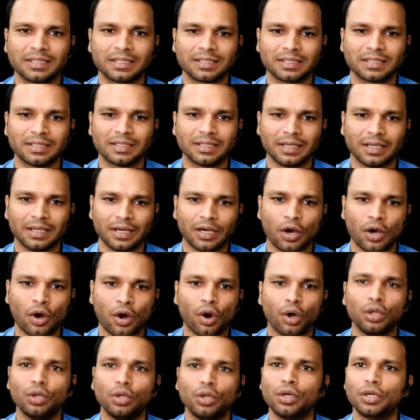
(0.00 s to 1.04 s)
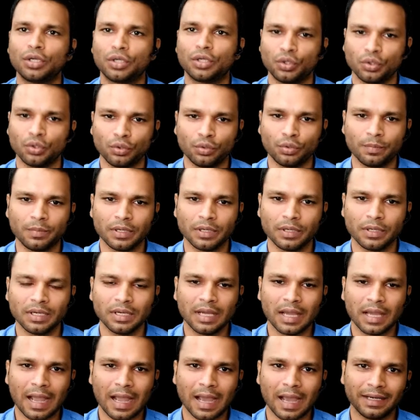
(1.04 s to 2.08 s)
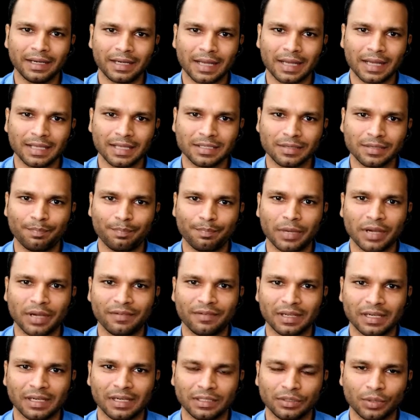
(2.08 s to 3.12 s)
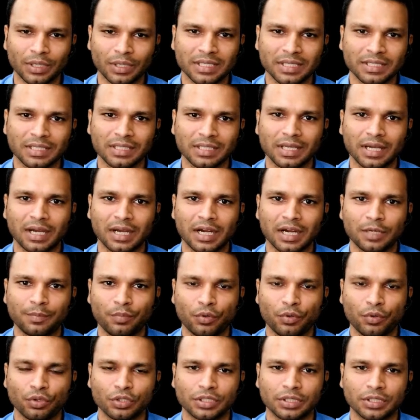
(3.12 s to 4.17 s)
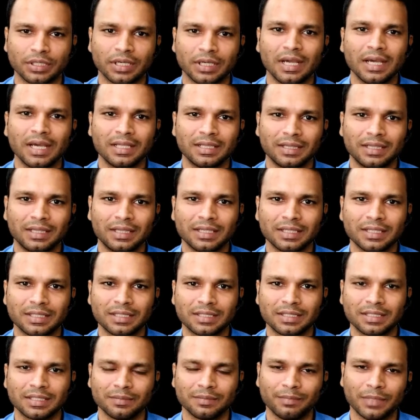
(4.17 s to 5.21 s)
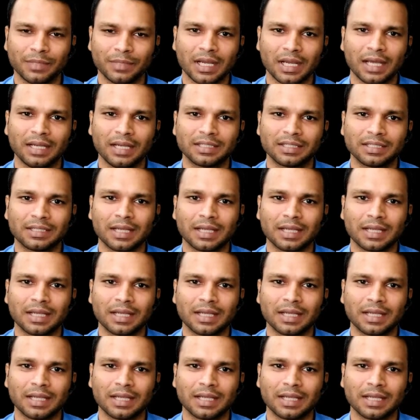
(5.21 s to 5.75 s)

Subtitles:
a hollow tube and it has a bevel. You can see the cut portion. This metallic stylet